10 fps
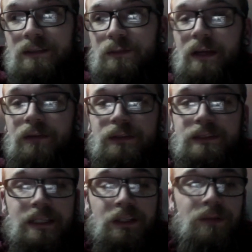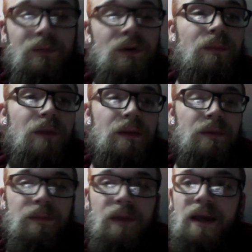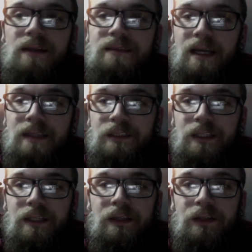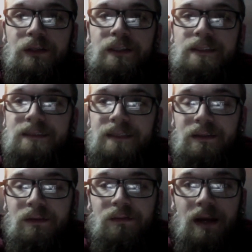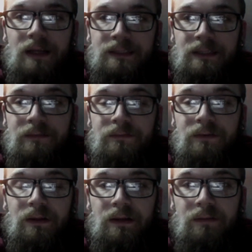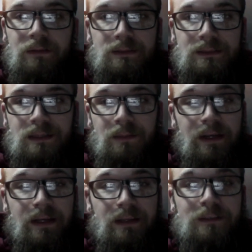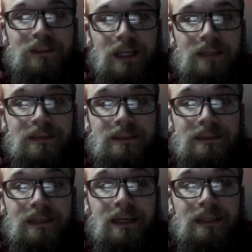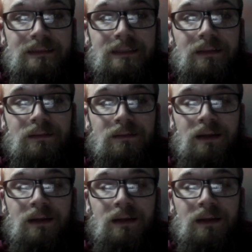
If you see a newborn baby, pay attention. You can see the rise and the fall of their stomach and their chest is staying still.